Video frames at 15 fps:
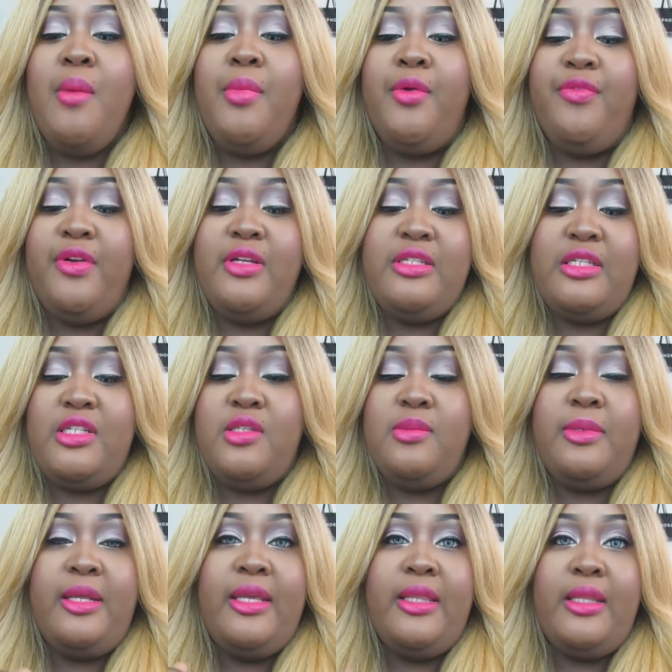But first I just
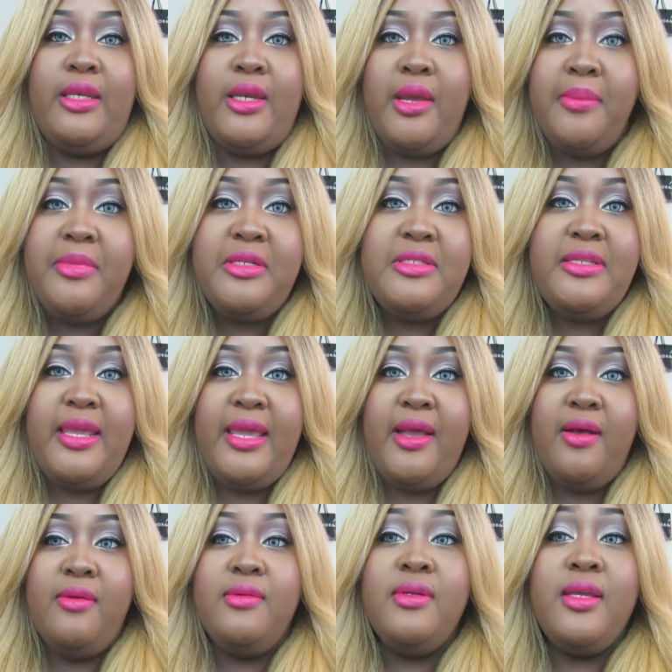want to get the numbers
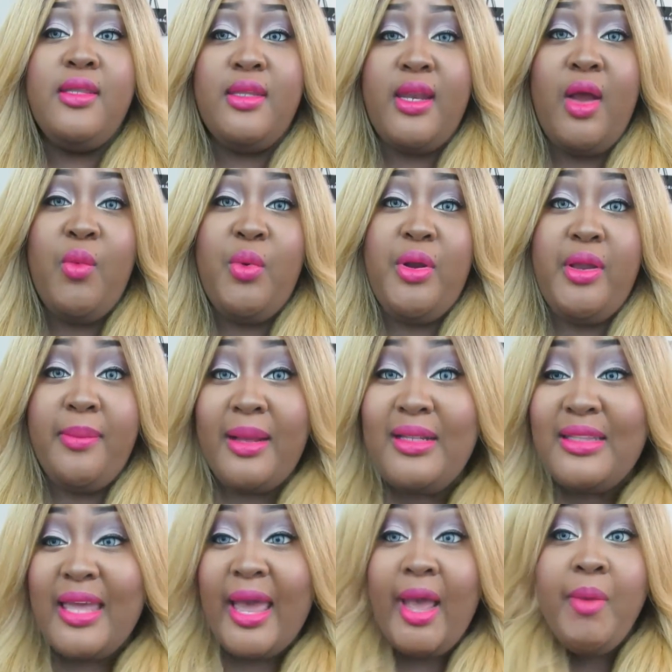down and then I'll worry about
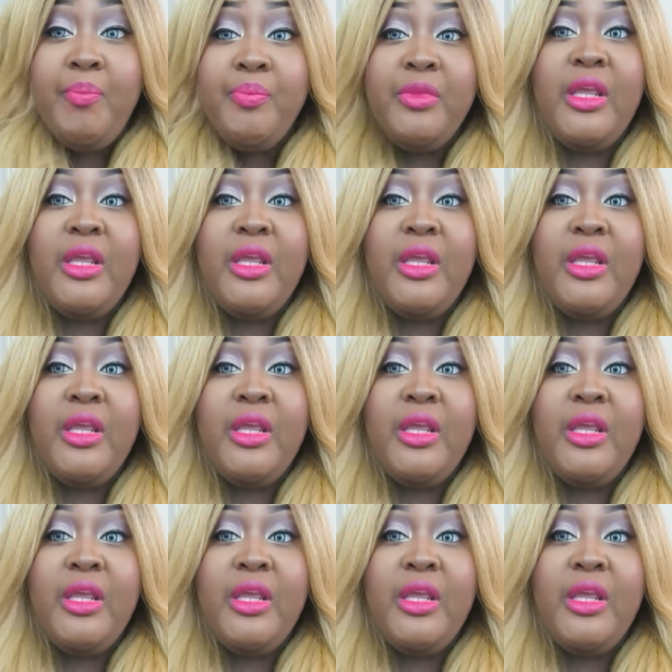that.